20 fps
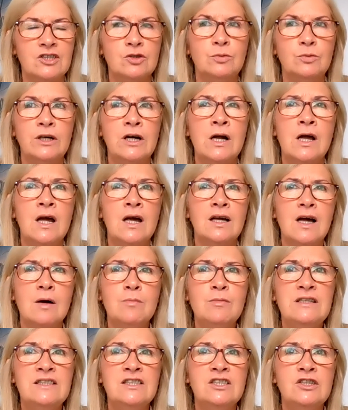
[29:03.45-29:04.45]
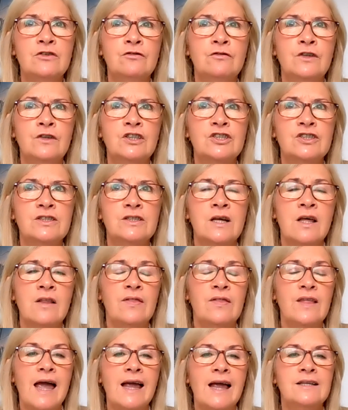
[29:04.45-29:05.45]
So we're coming to
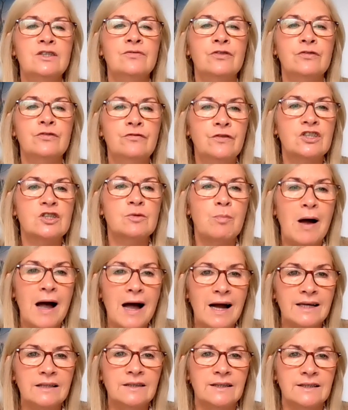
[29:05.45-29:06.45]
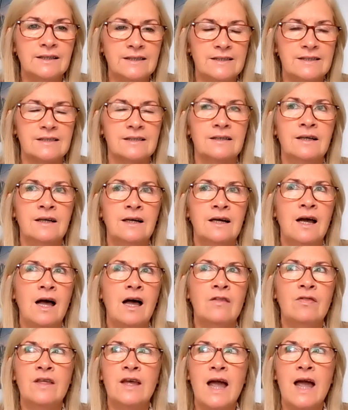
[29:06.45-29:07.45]
the end of the first pilot
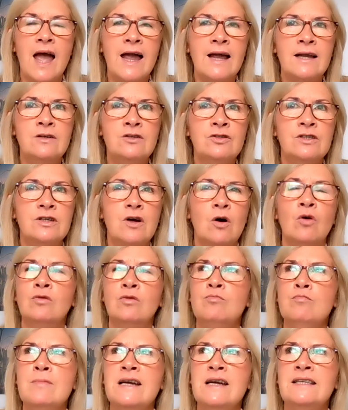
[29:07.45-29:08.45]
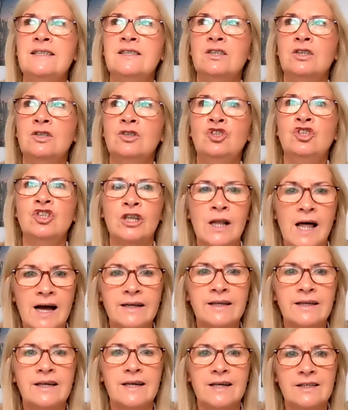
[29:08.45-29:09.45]
at the end or
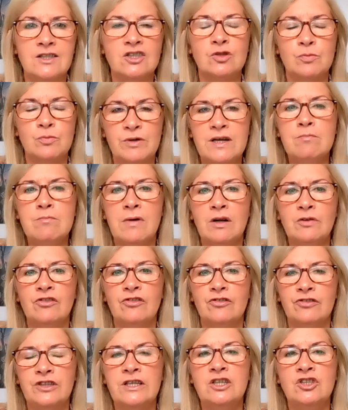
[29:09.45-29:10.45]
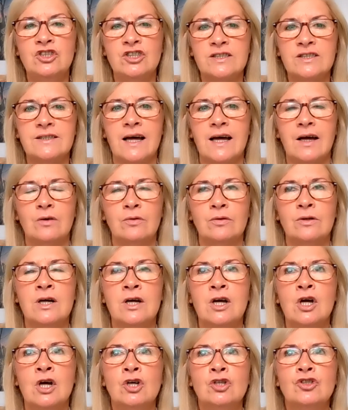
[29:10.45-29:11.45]
mid-July it is. So we're in month 3 just now.
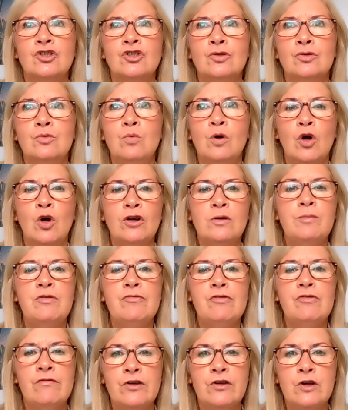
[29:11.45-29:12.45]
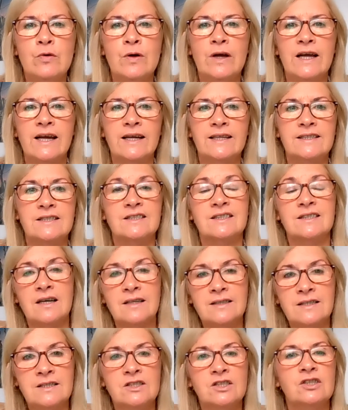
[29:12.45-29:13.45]
So we're going to be reviewing it,
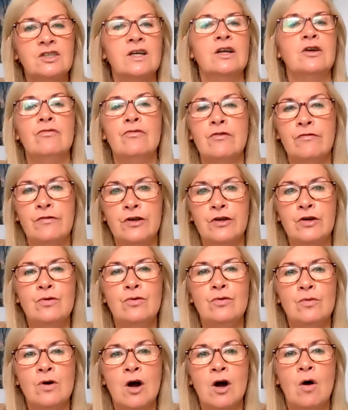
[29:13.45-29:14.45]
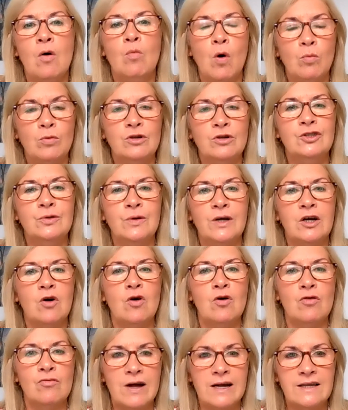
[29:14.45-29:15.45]
starting to kind of review what we're doing
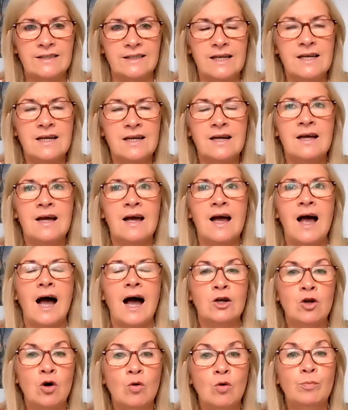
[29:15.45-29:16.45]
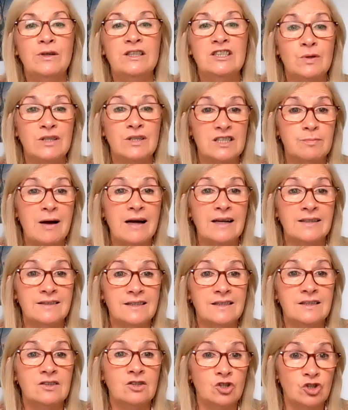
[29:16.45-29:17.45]
already and hoping to expand
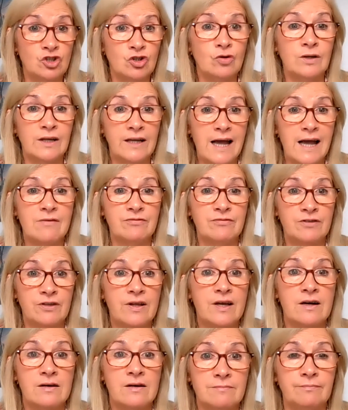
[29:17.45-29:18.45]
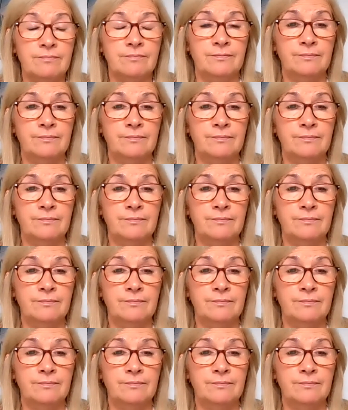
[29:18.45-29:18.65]
it shortly after there.